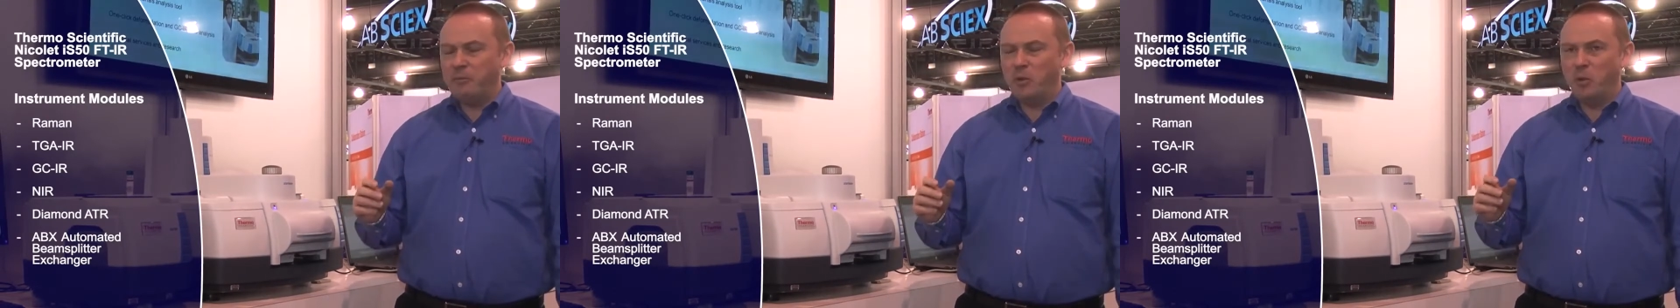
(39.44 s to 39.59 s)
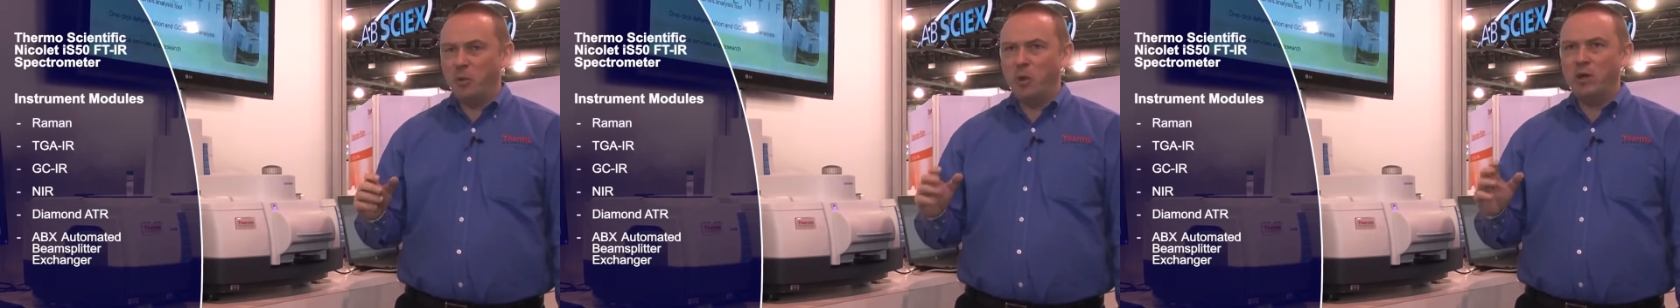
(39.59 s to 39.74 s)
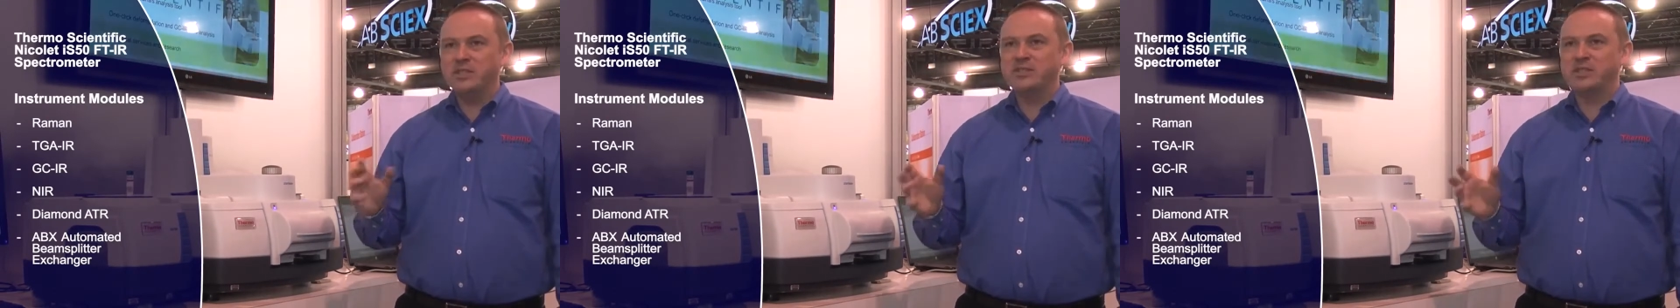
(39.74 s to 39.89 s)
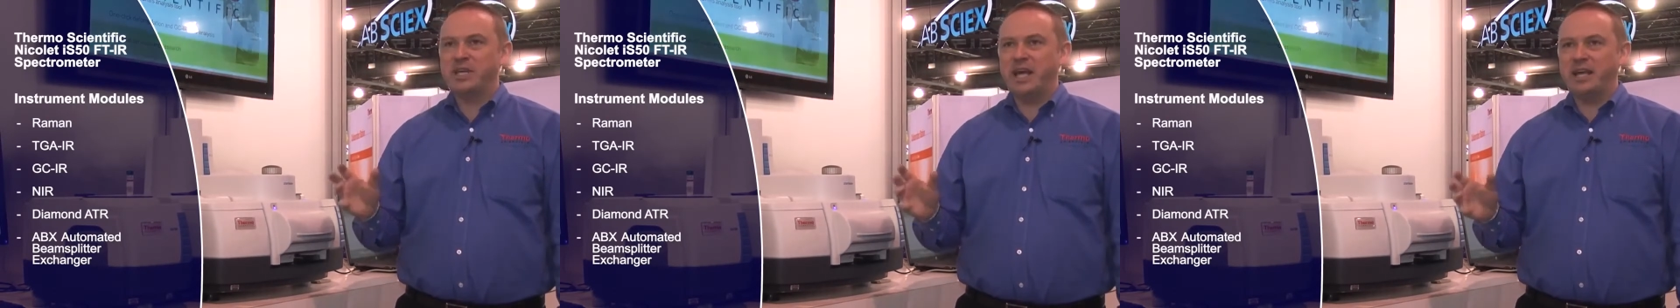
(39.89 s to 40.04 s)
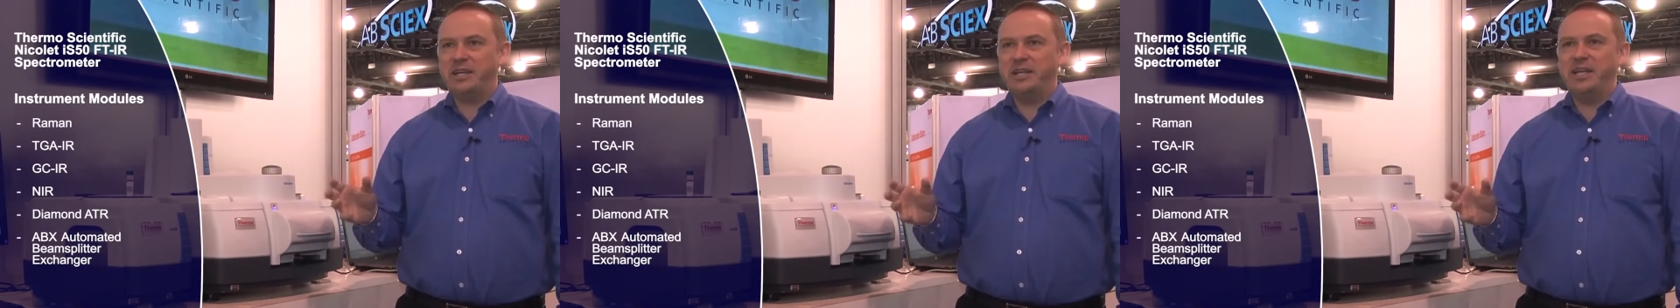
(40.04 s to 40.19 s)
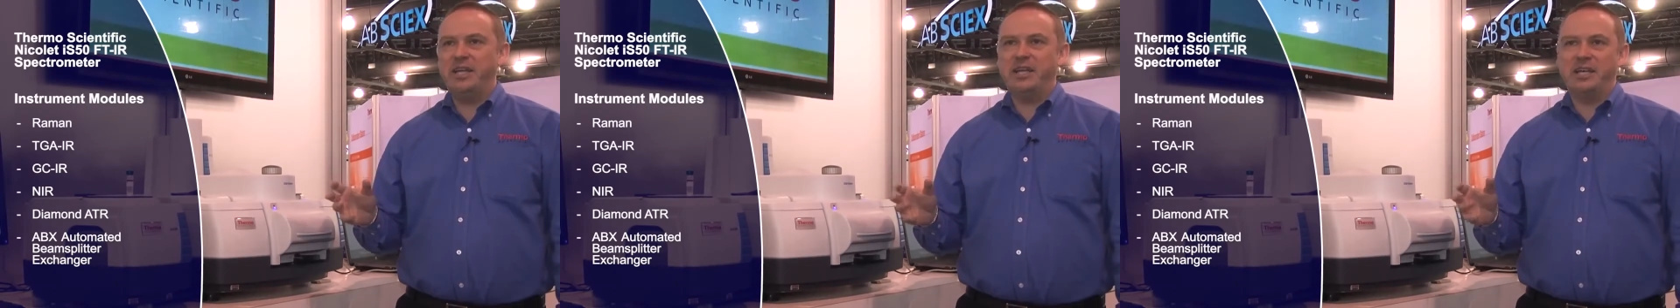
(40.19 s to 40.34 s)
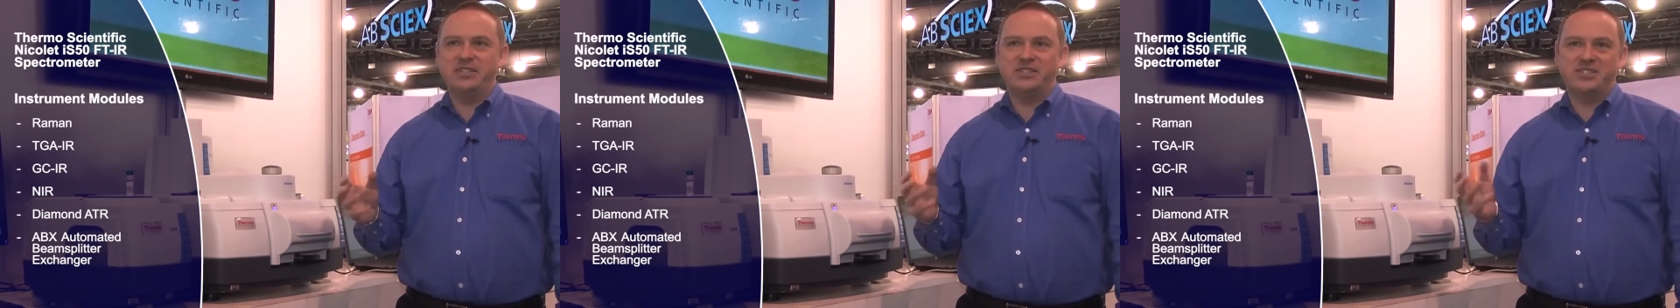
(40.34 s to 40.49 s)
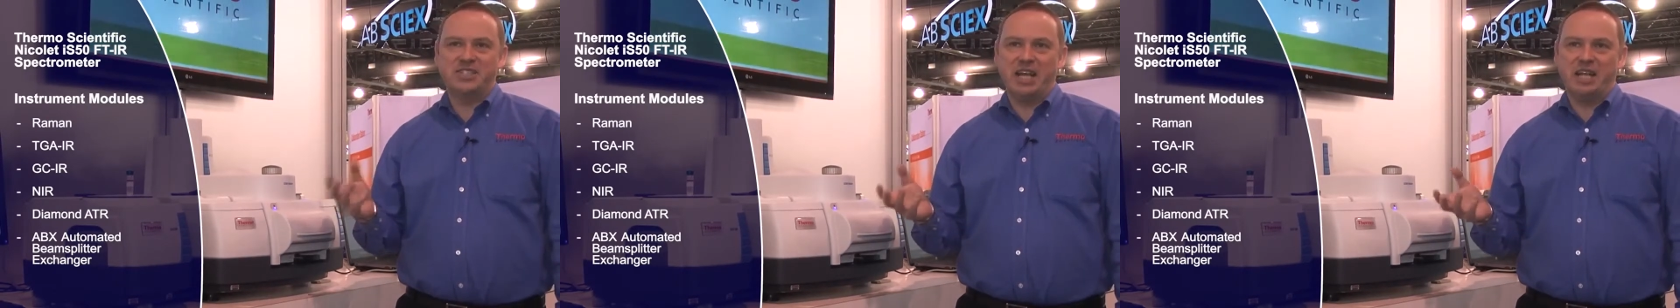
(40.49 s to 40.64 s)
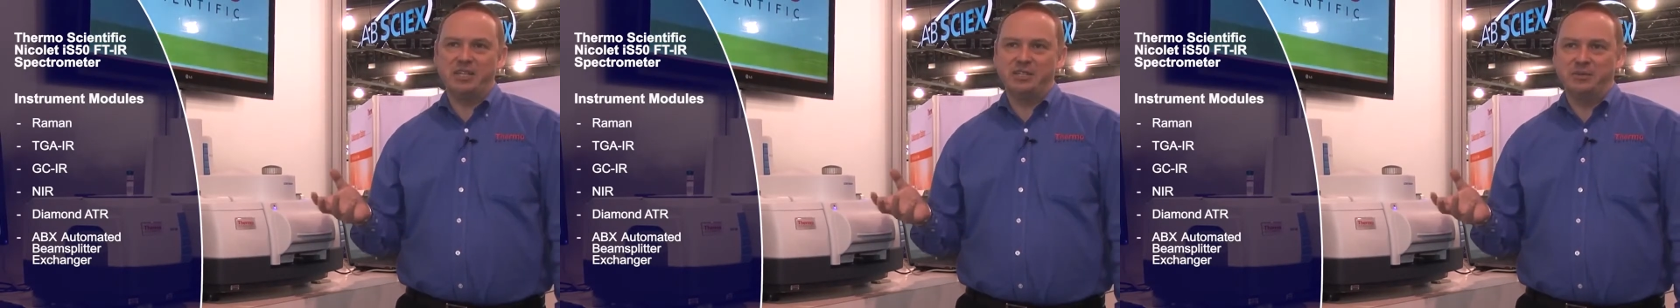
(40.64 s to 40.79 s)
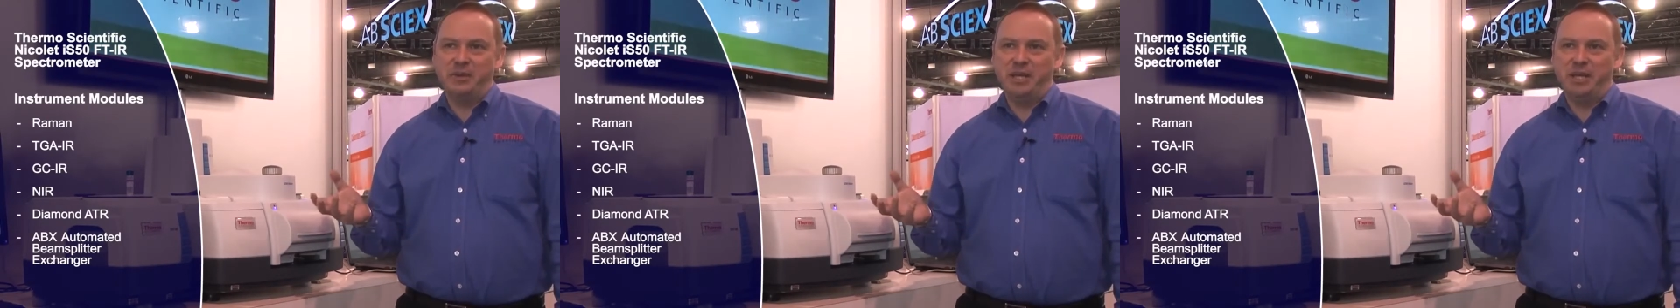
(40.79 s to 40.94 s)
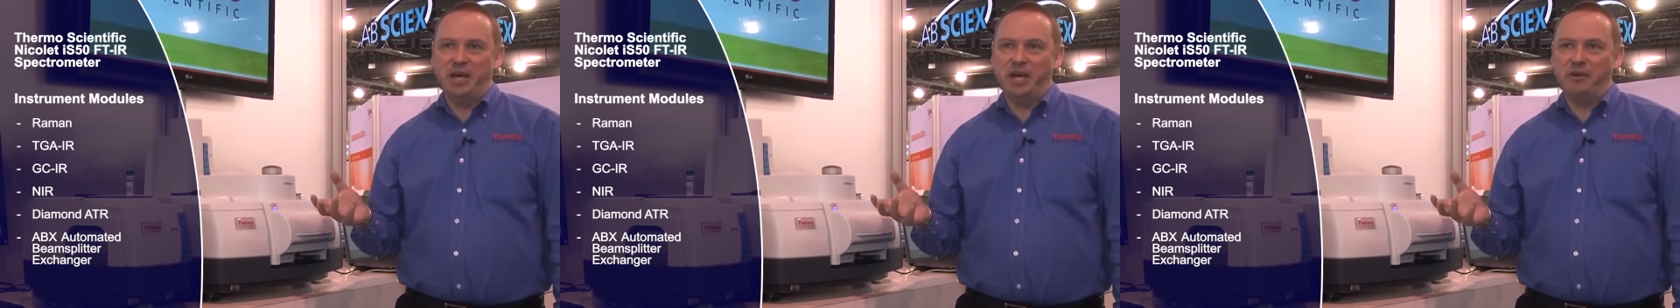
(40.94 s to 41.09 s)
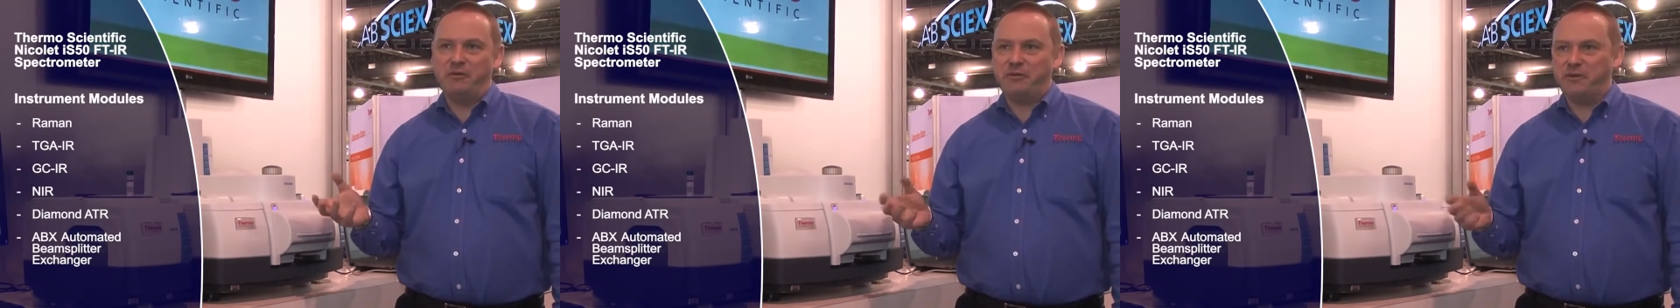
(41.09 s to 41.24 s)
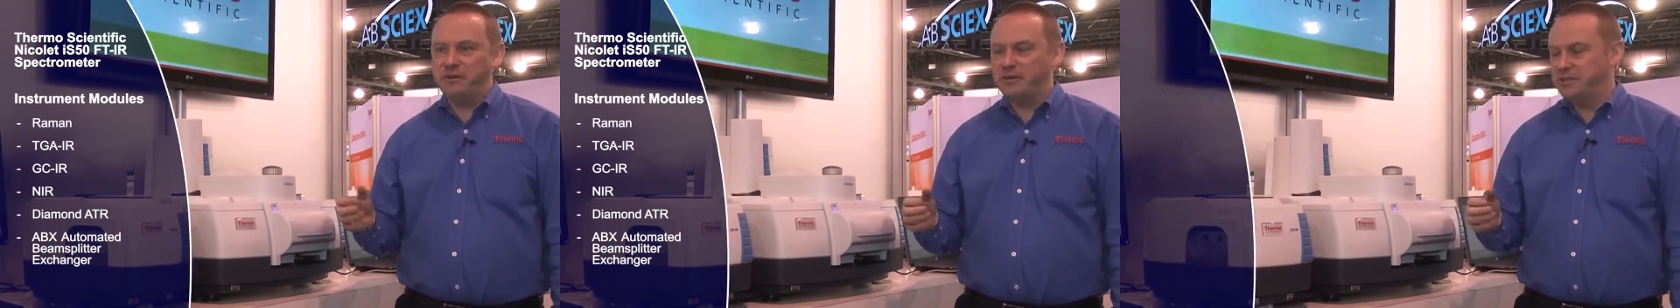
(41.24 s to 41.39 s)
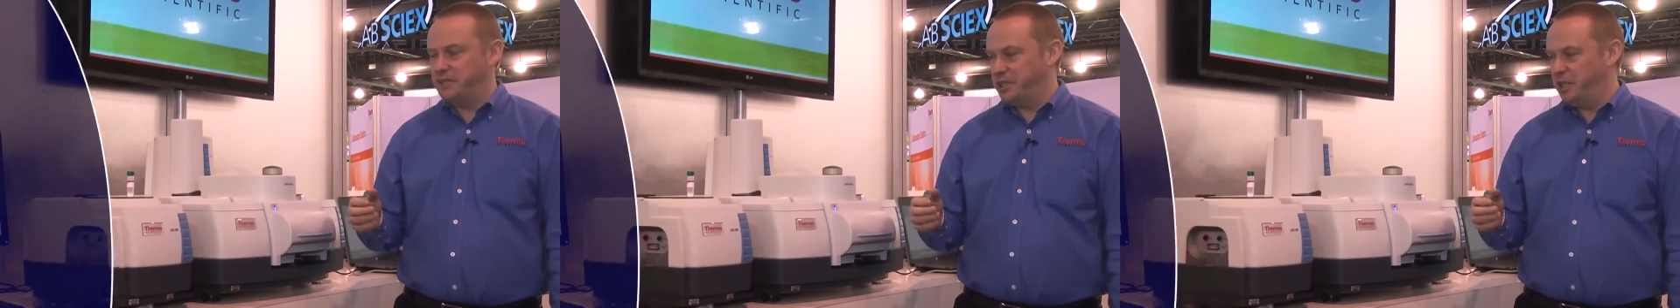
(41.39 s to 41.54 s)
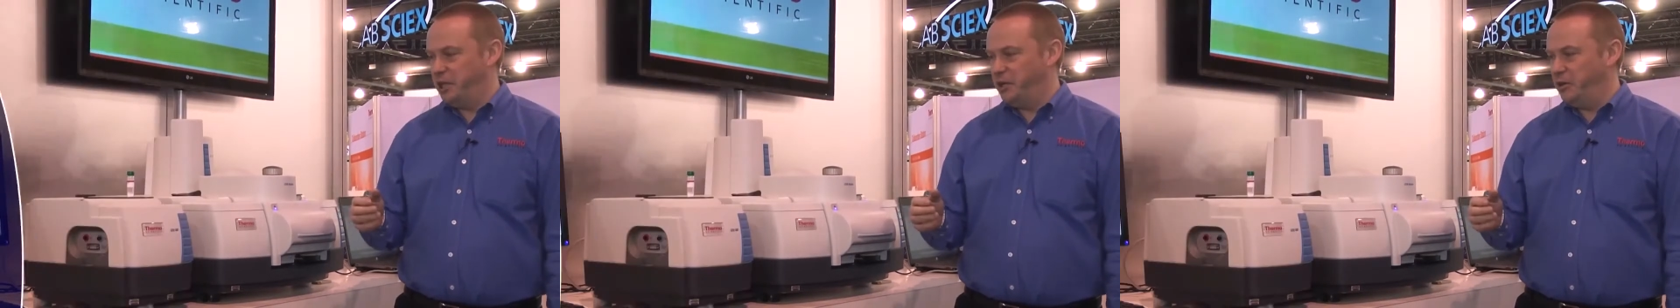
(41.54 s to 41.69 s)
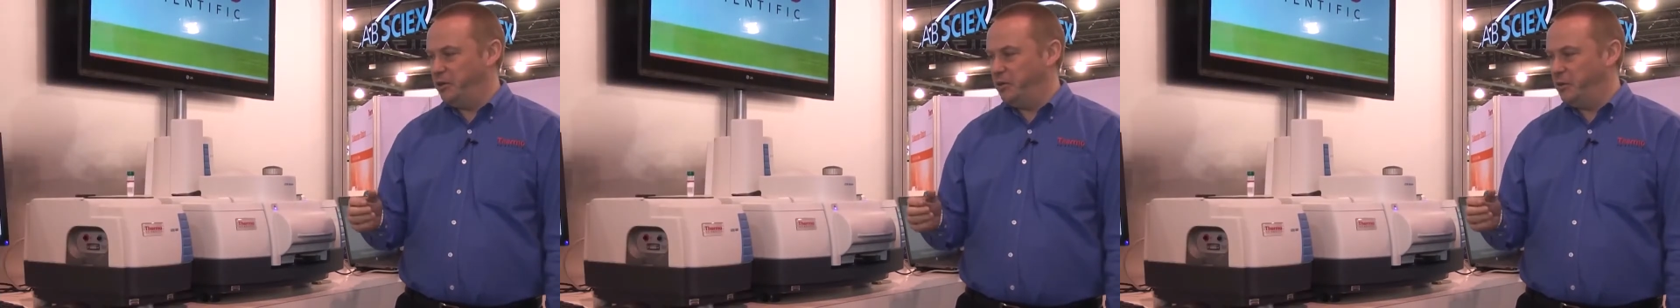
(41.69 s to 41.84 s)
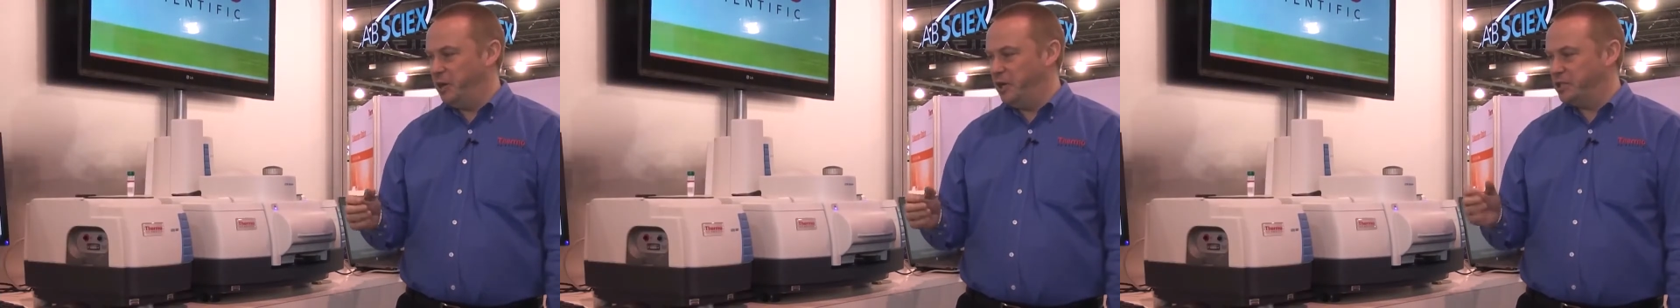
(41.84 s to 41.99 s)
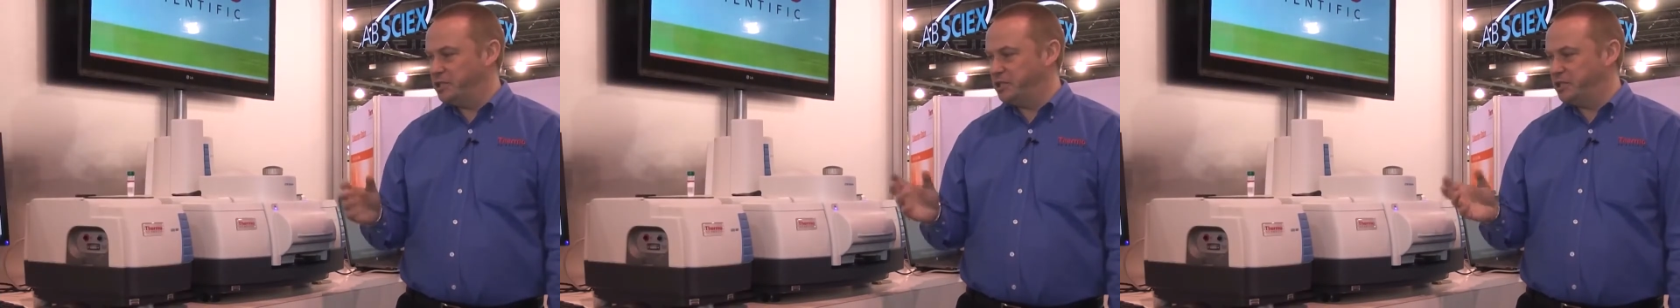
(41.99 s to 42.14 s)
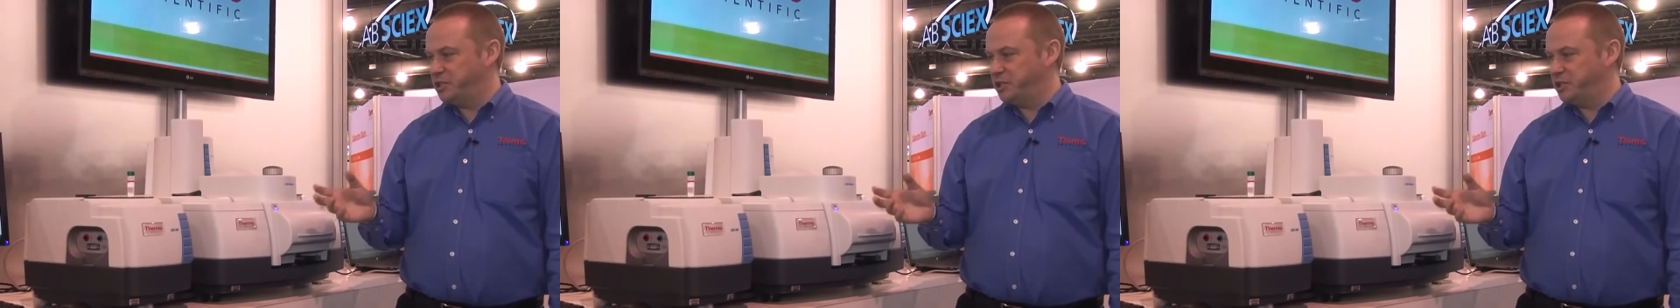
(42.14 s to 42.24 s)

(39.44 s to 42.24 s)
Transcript: one technique is seldom enough to